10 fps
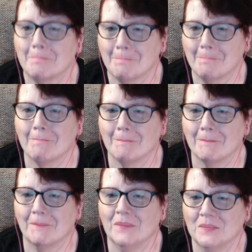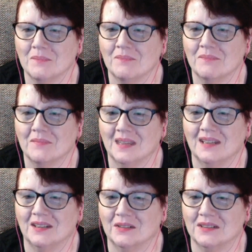Mm-hmm. He
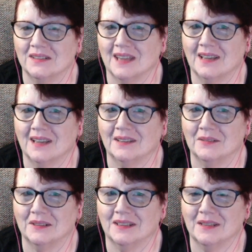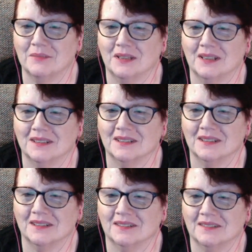knows exactly what that means.
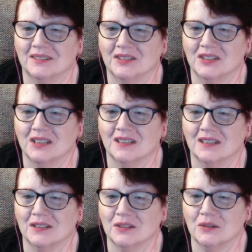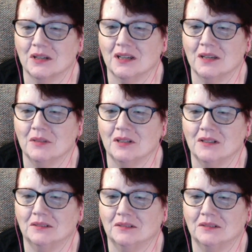She's in trouble.